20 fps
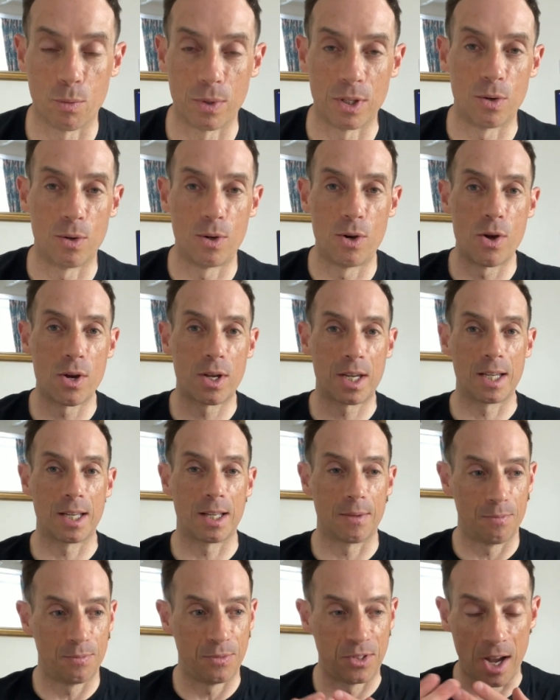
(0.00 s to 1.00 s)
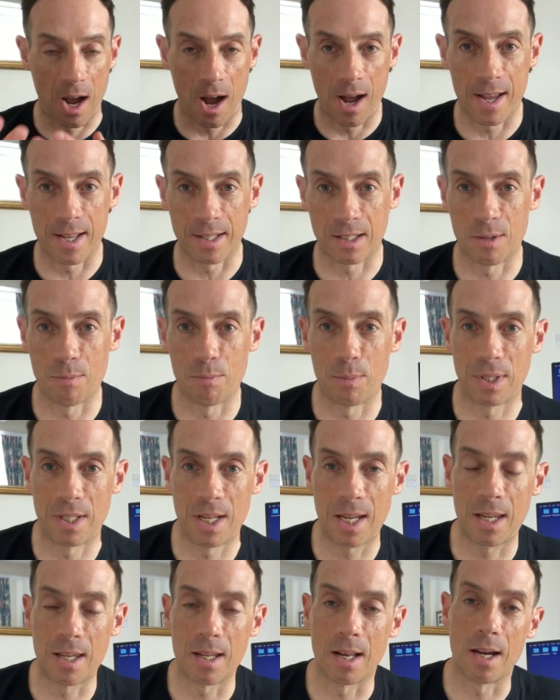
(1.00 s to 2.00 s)
when you look at diets in
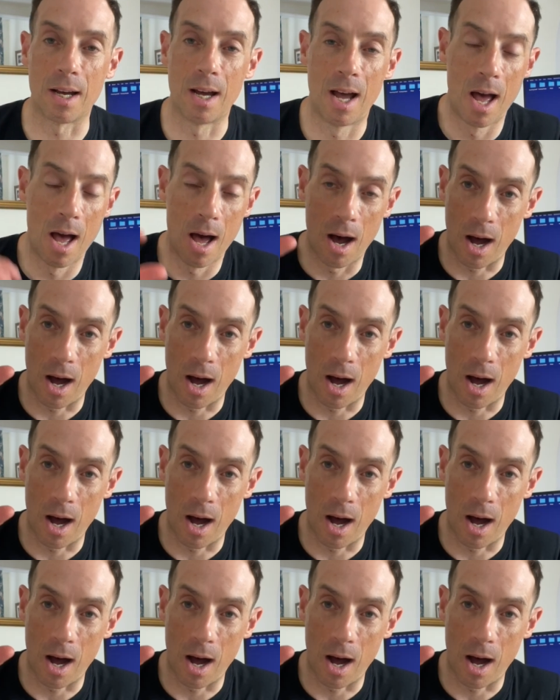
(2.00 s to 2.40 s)
particular,